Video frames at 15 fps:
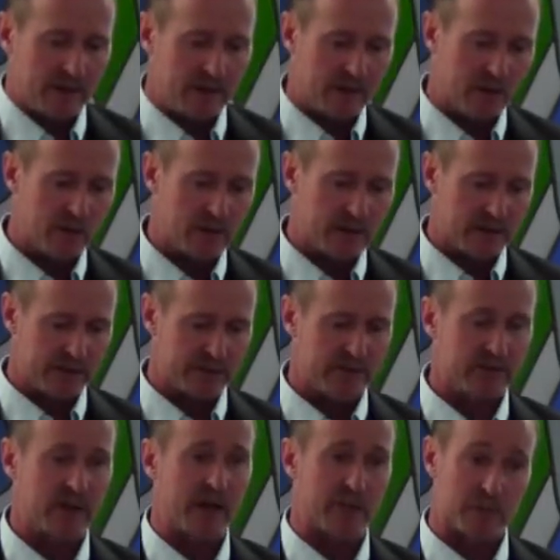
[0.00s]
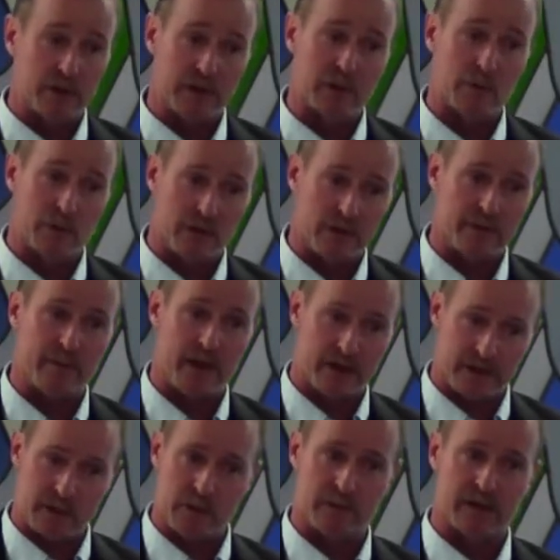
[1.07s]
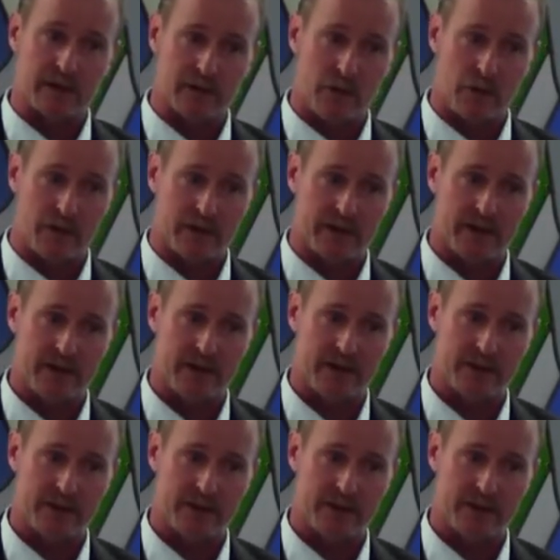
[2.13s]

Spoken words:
you know, Cliff, I'm really worried about you and the Lord.